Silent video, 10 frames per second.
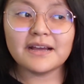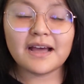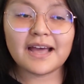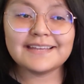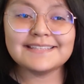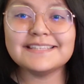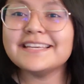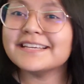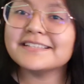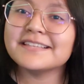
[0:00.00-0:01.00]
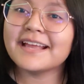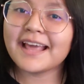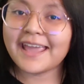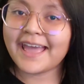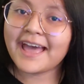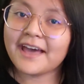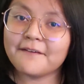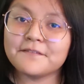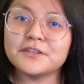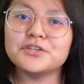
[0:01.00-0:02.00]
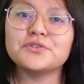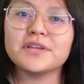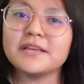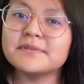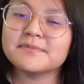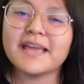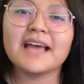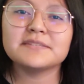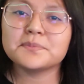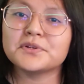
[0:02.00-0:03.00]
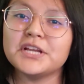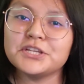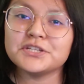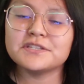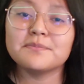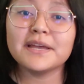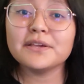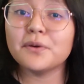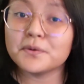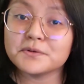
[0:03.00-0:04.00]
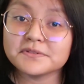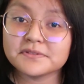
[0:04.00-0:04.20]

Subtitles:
ideas that I have, the dreams, my aspirations, my goals.